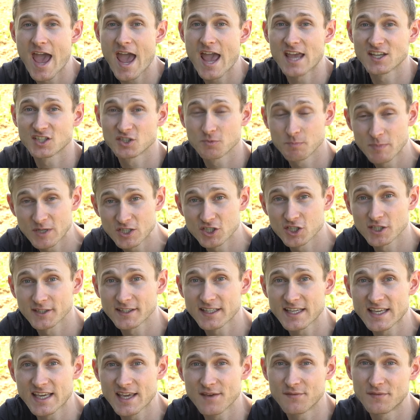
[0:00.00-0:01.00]

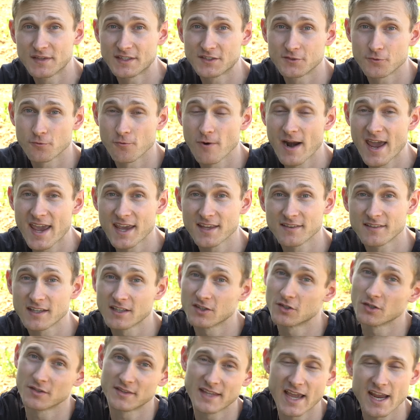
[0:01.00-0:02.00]
especially if it rained
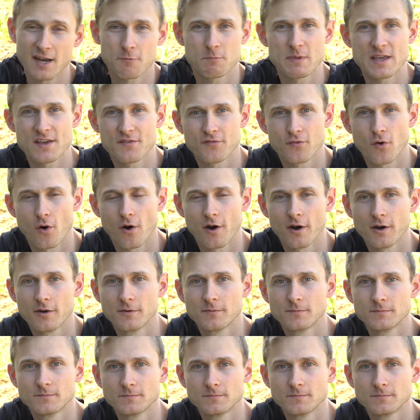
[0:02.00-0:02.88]
the day before.